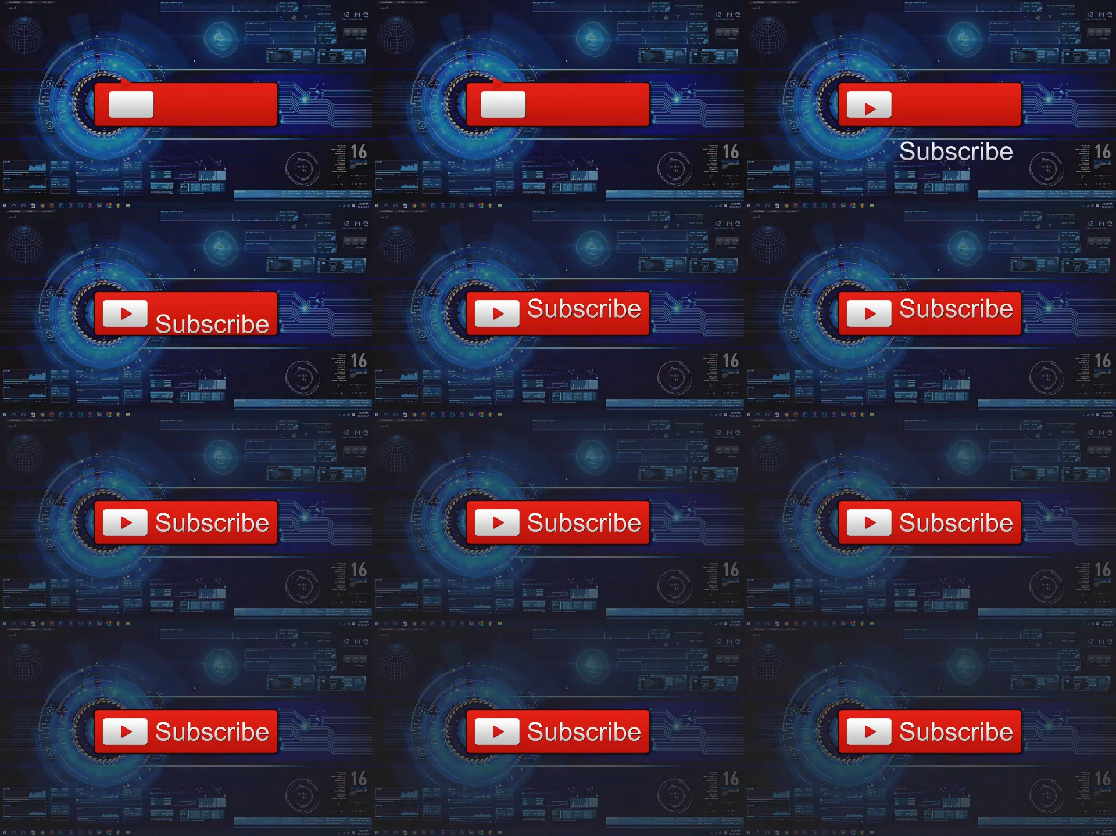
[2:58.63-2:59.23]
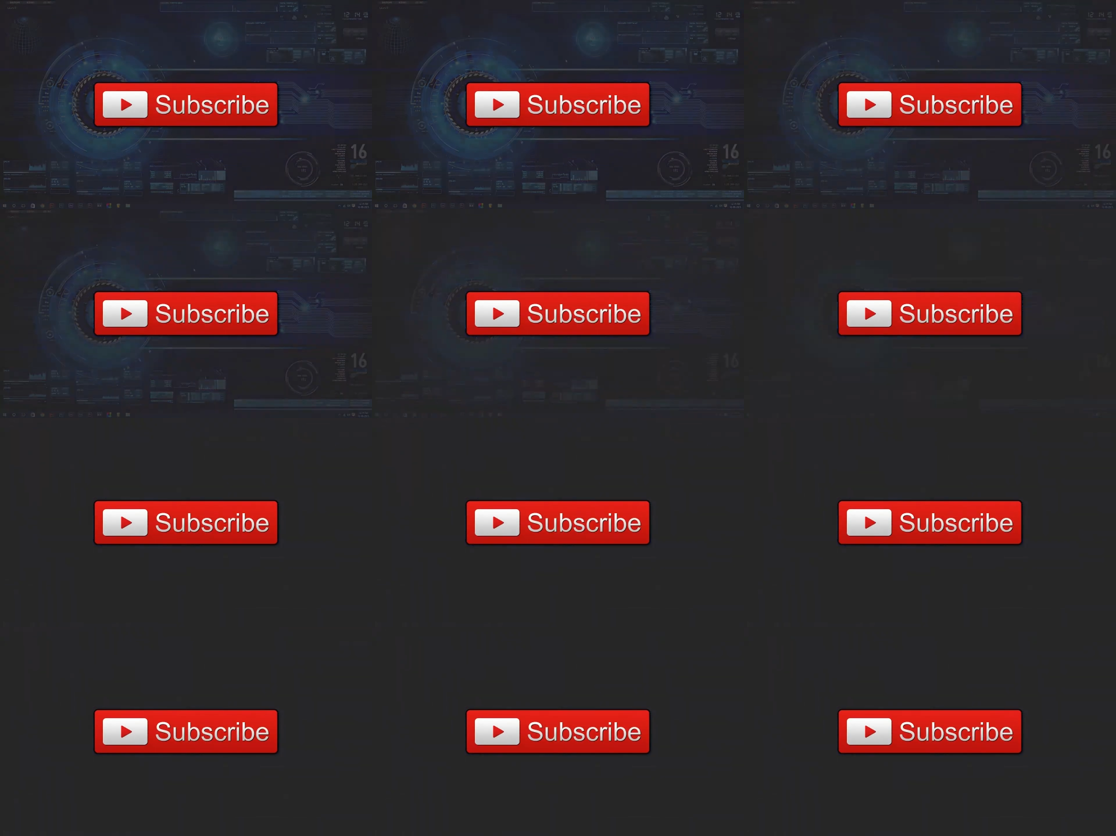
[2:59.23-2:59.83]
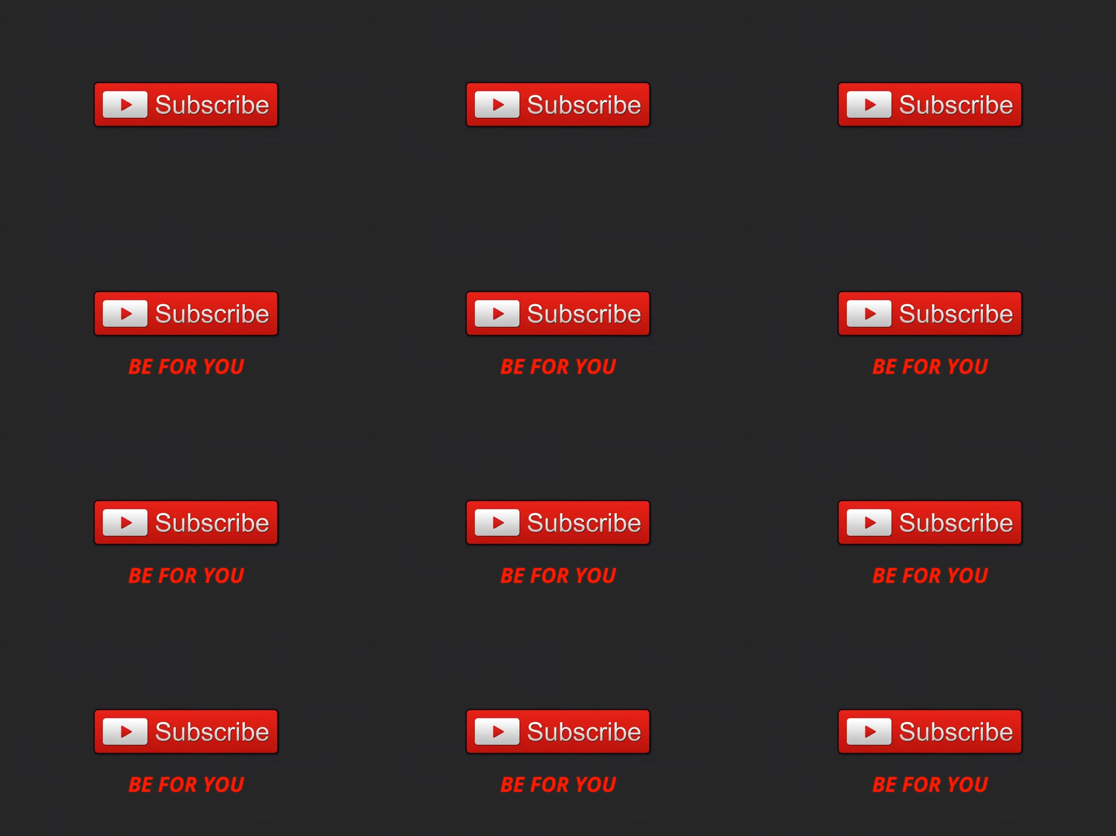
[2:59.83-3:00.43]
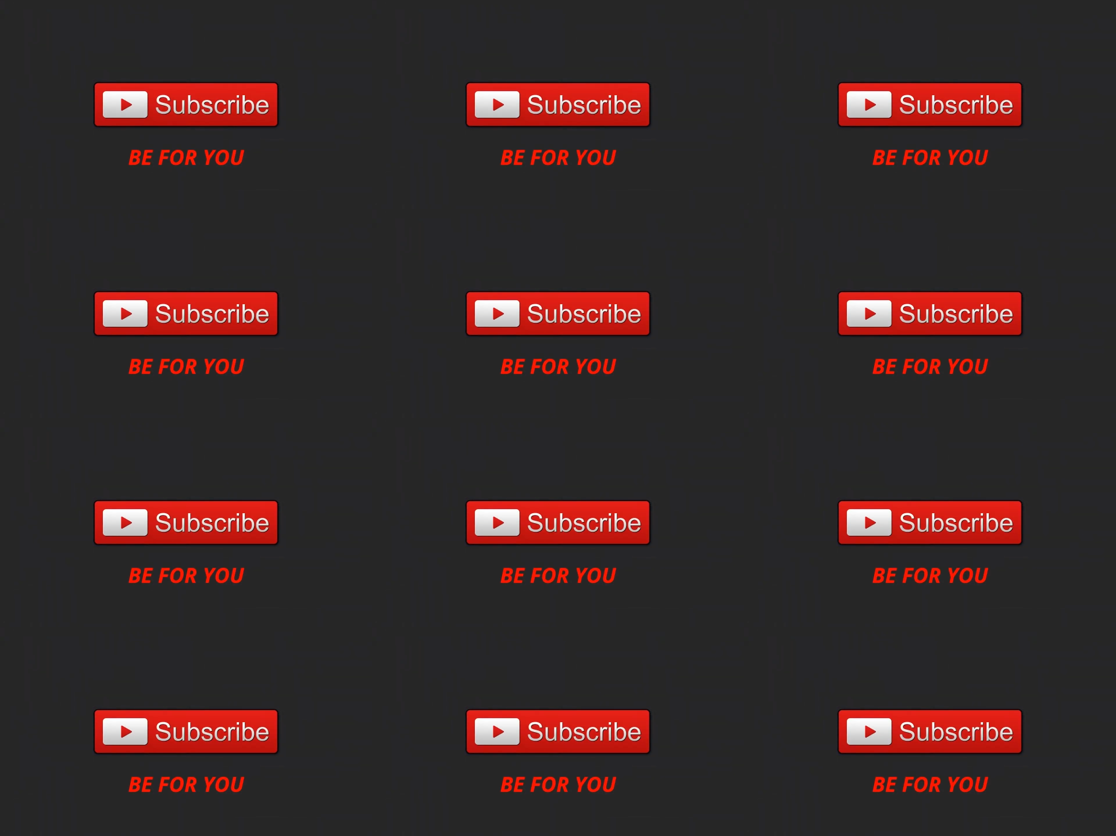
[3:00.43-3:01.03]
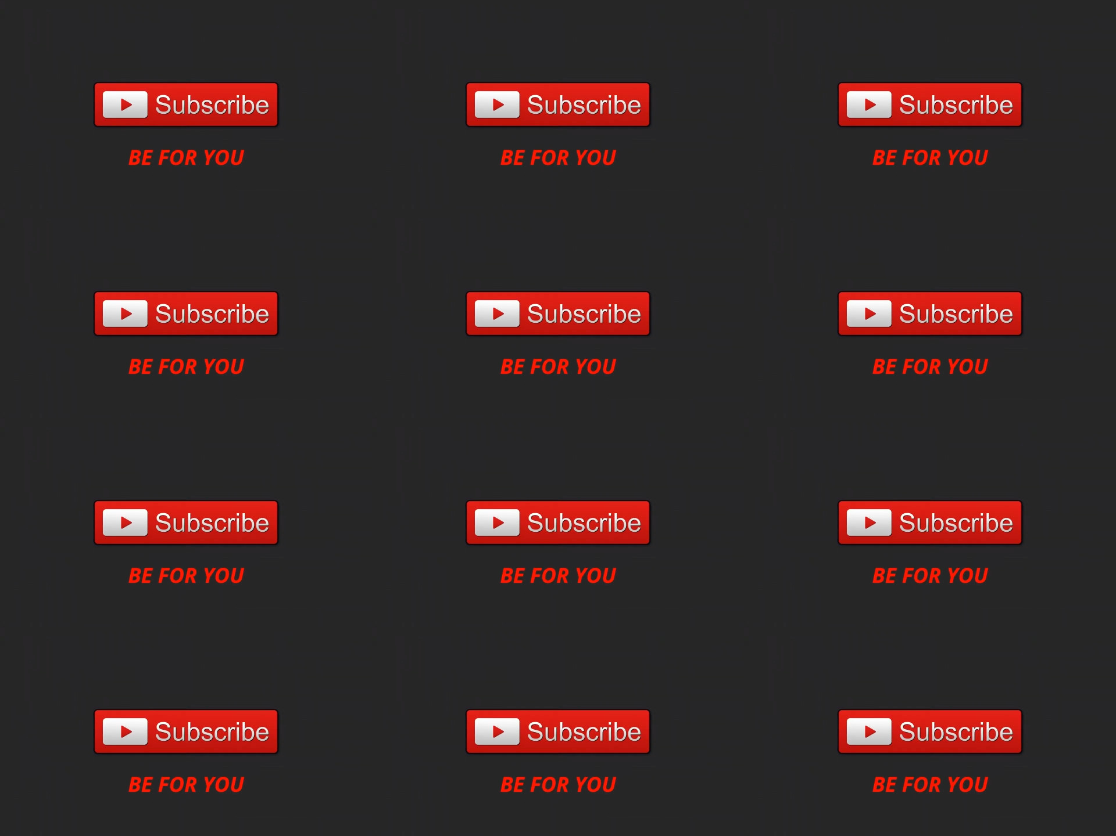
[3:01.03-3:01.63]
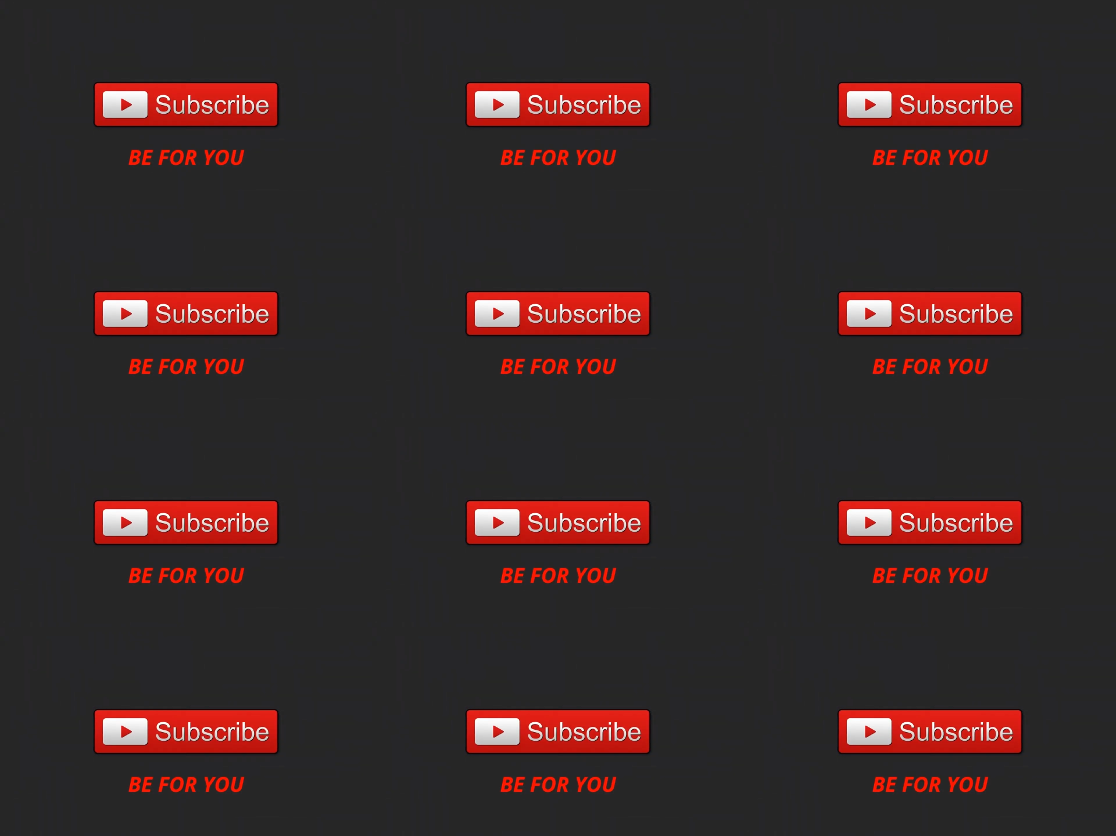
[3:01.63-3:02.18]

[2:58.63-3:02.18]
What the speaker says: No face is visible, so there are no lips to read.